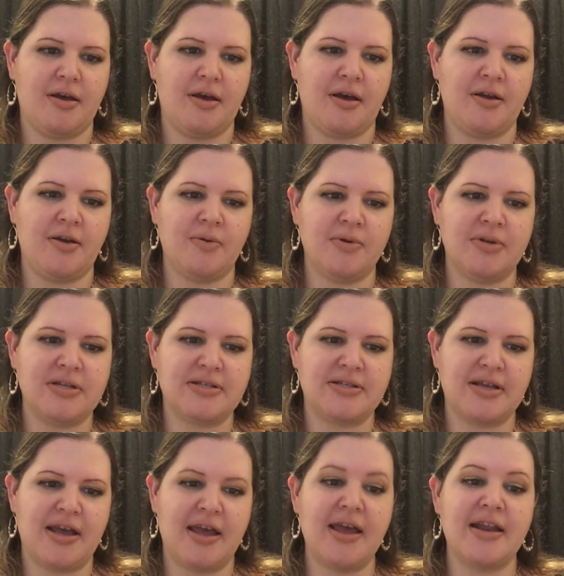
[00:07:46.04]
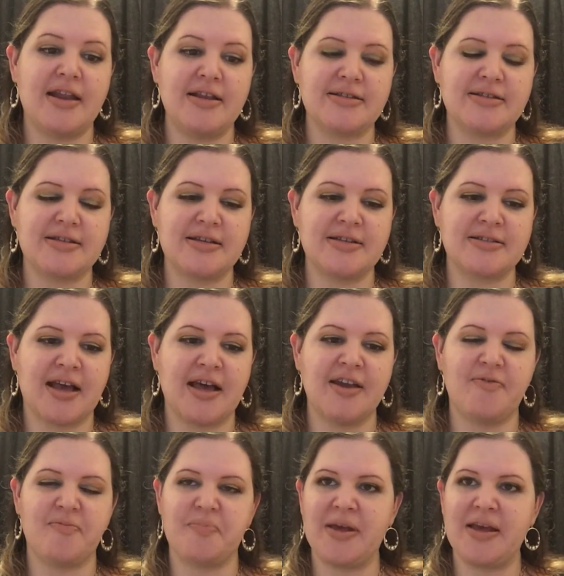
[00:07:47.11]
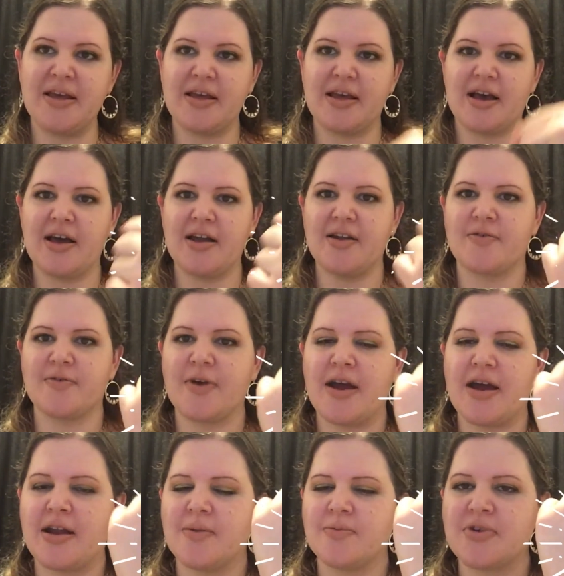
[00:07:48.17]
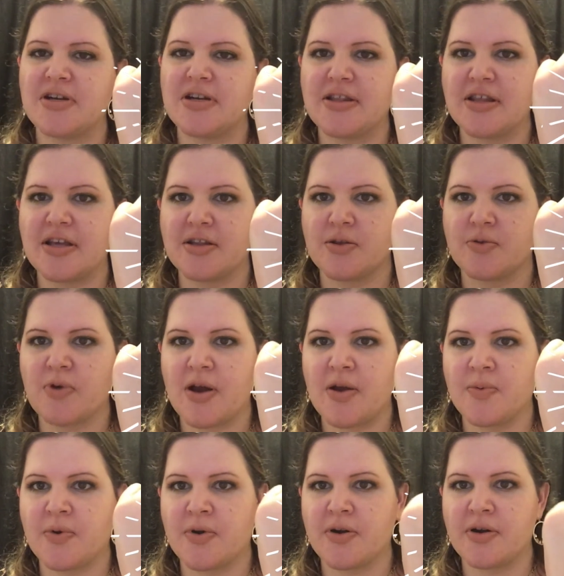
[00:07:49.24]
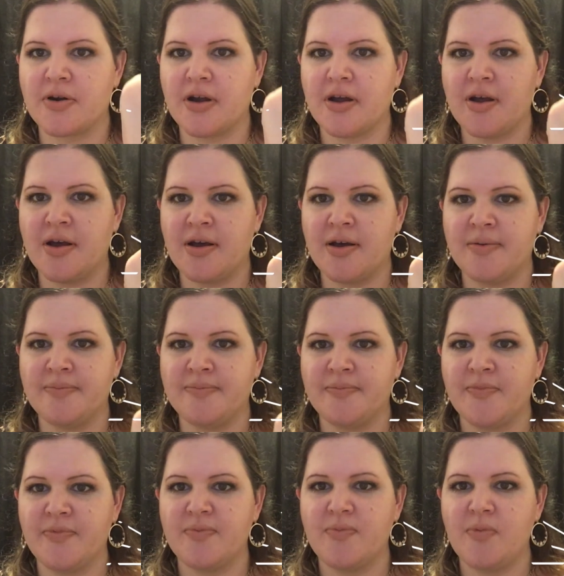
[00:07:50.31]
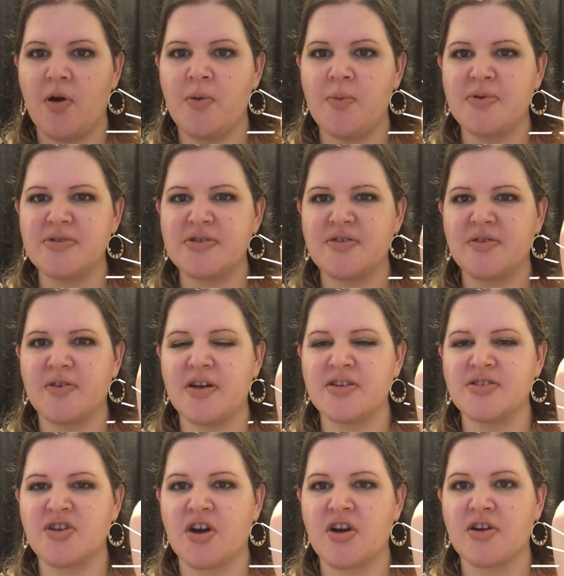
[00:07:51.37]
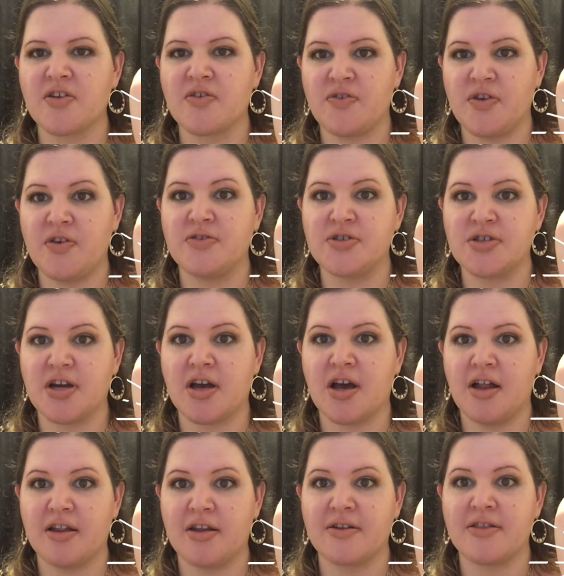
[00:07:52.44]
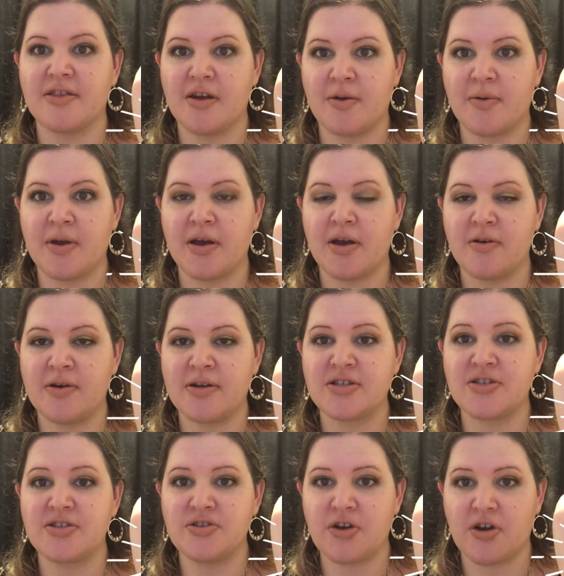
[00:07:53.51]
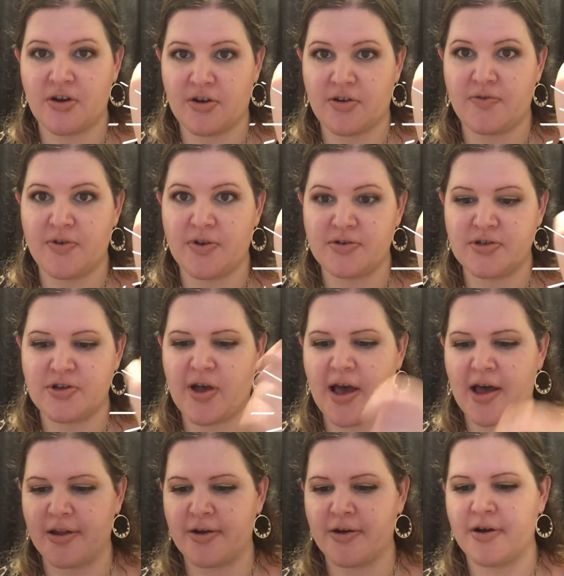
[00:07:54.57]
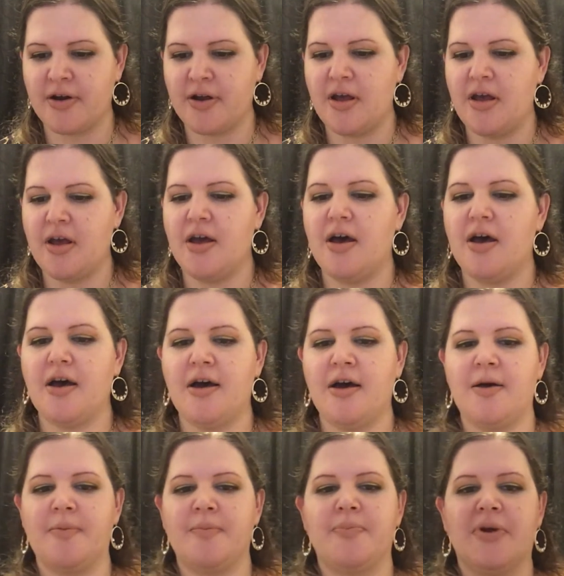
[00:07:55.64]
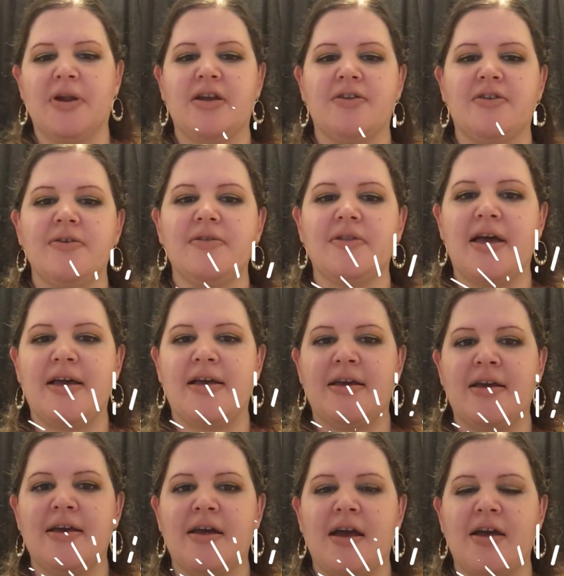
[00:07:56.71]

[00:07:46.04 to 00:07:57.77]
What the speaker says: I don't want to say it's kind of pink and kind of red. I'm trying to think of the right word. Almost a dark fuchsia color. There we go, a dark fuchsia color. But I do like it.